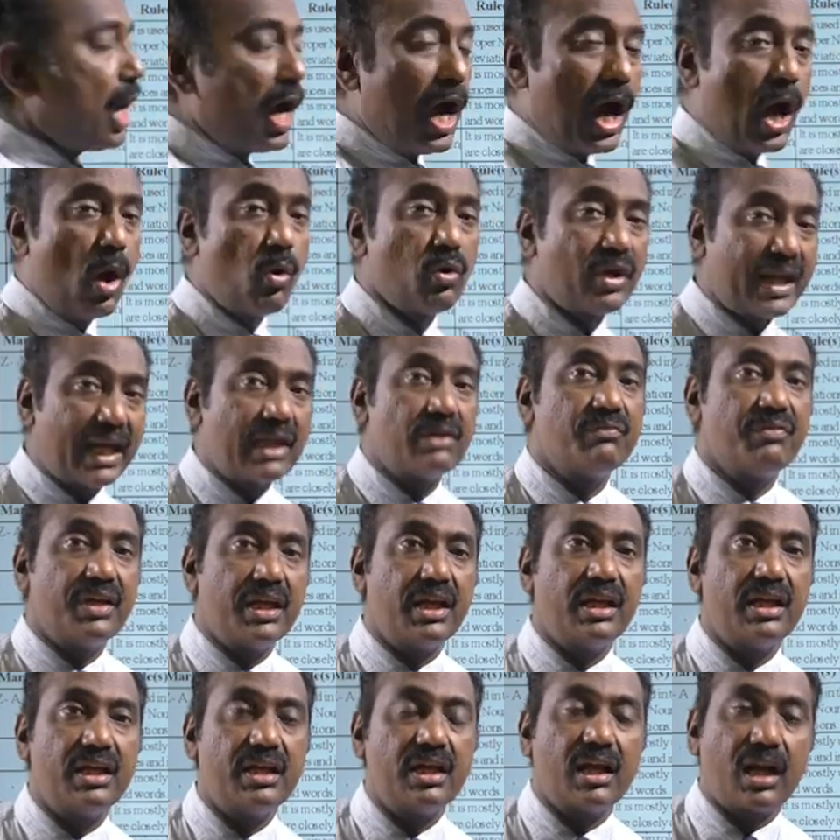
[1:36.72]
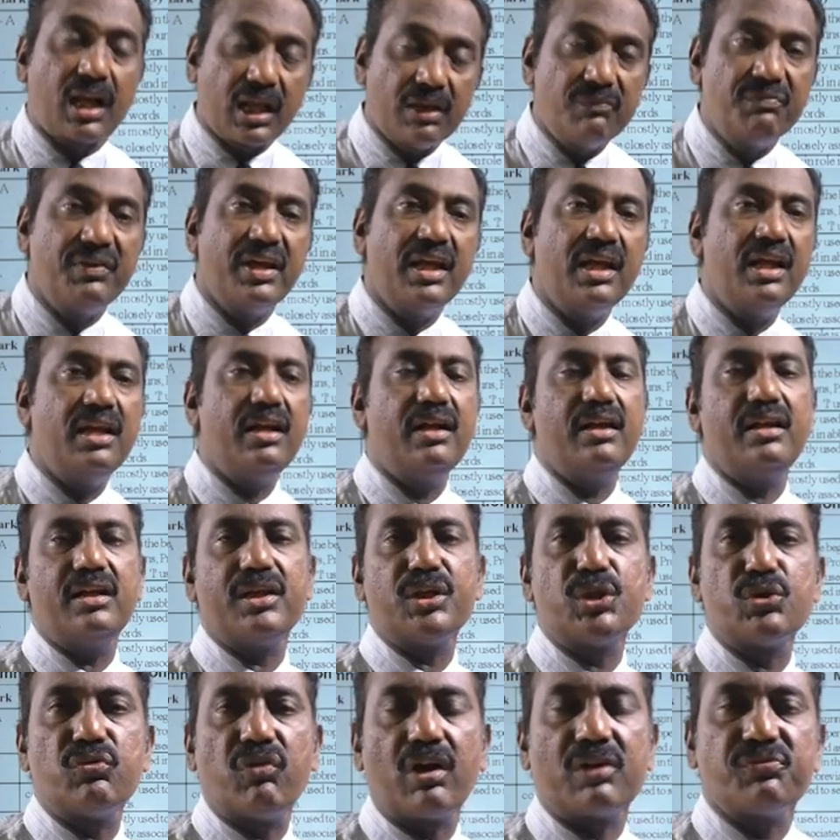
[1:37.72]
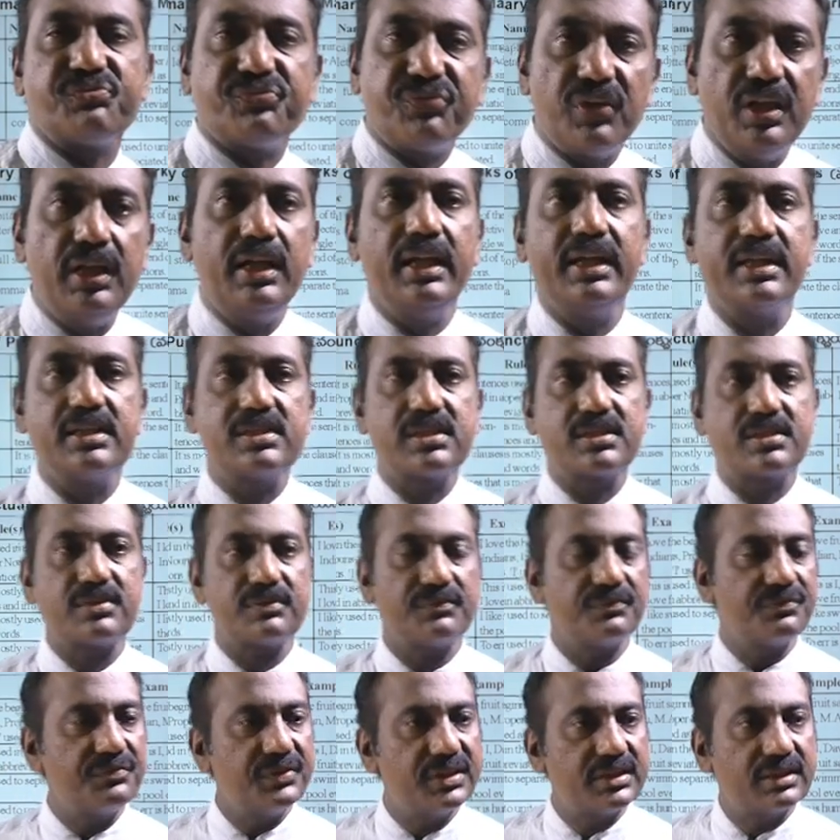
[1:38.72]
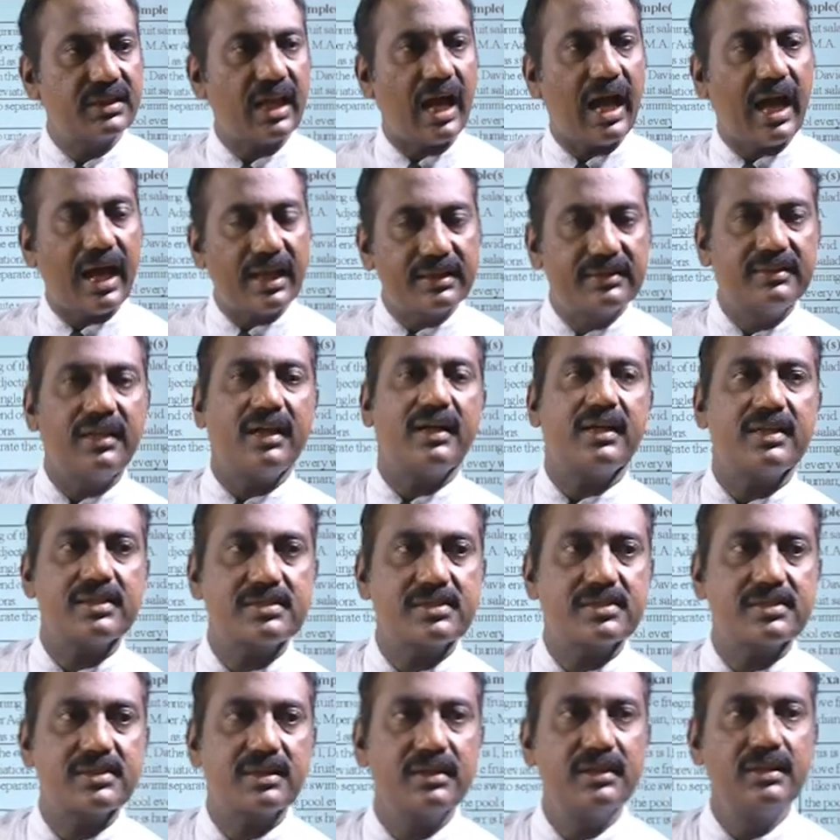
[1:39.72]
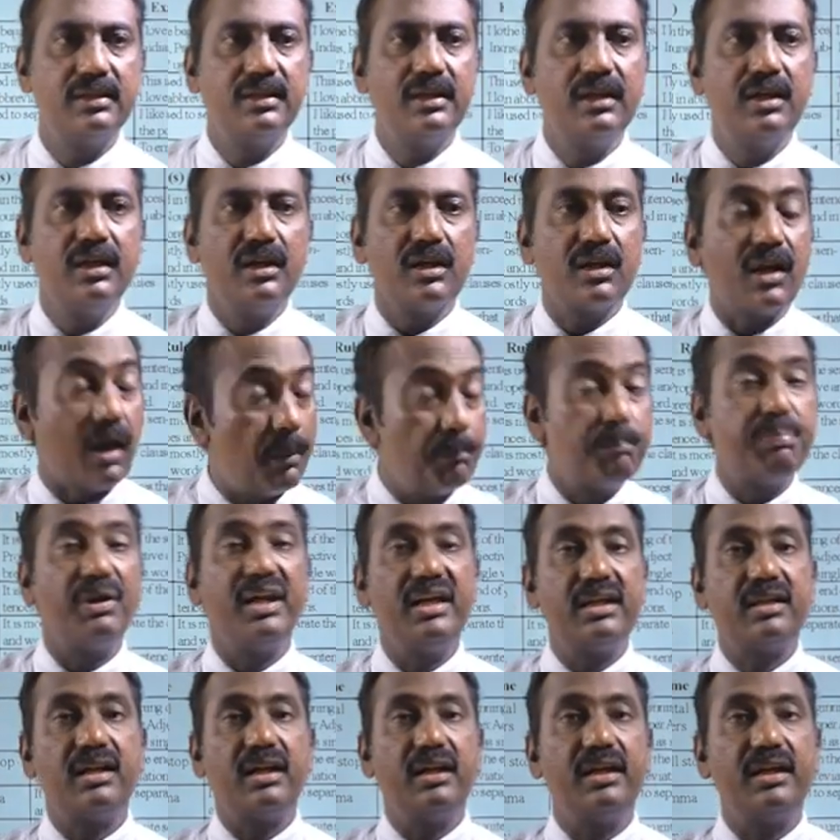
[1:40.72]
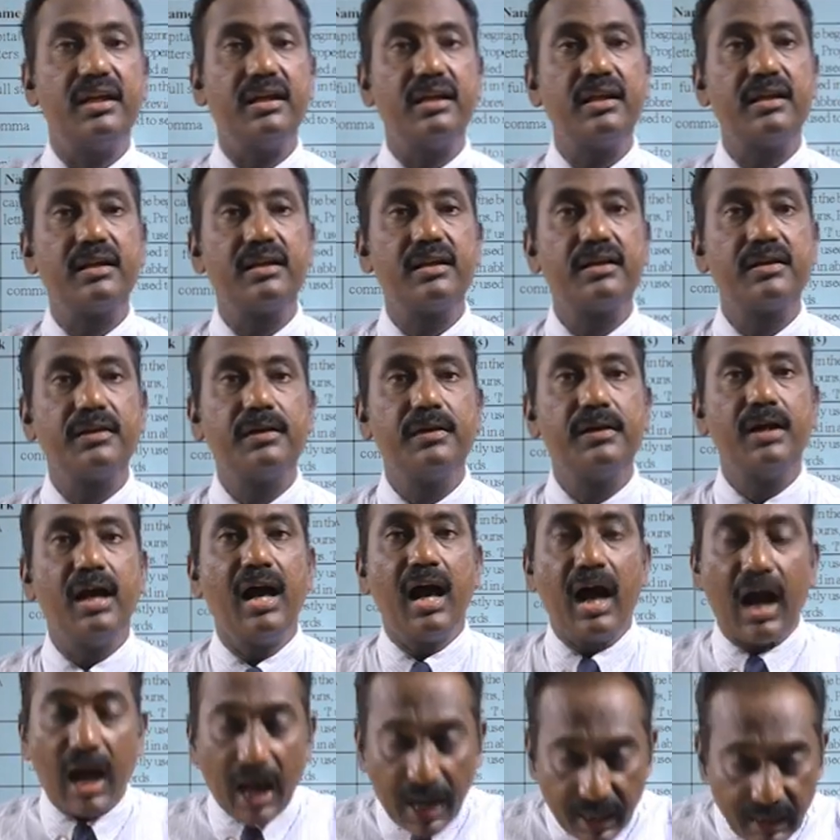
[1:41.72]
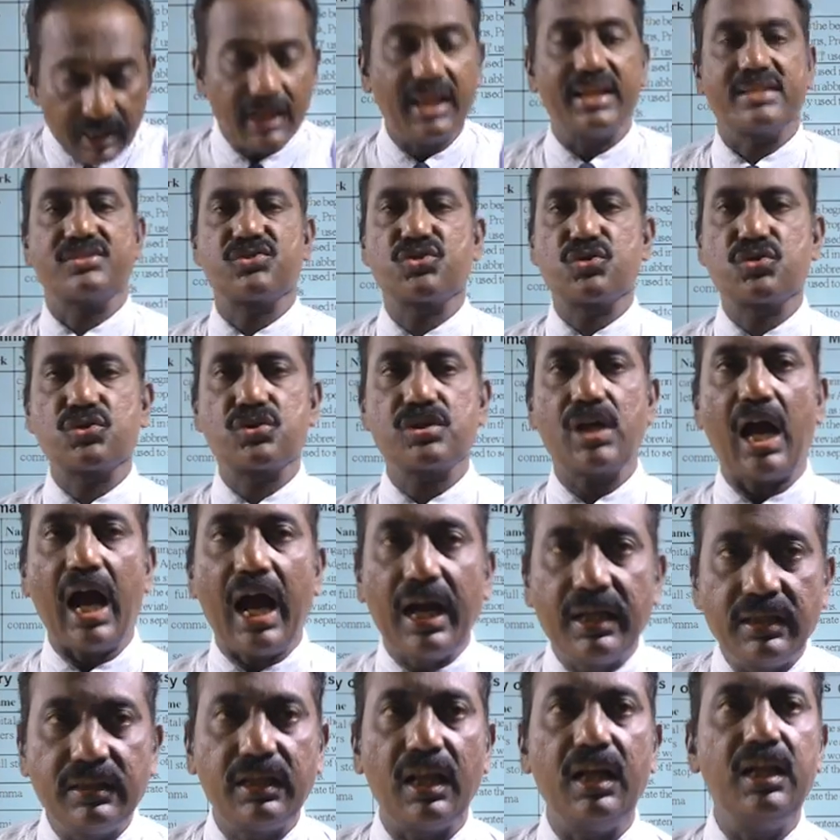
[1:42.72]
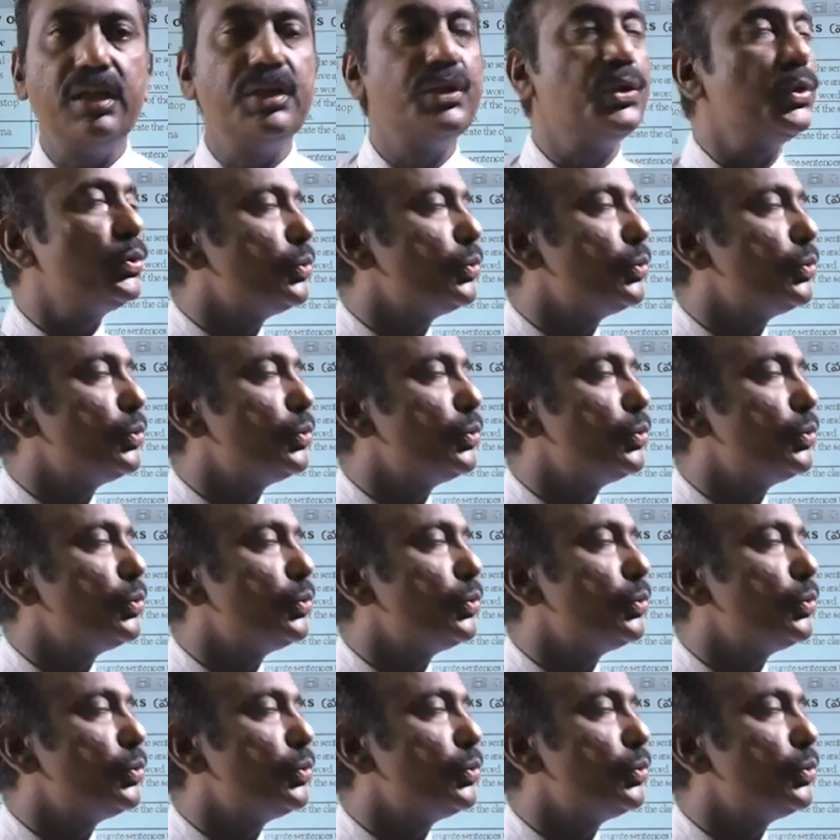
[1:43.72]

how can we reveal your feelings with others completely until you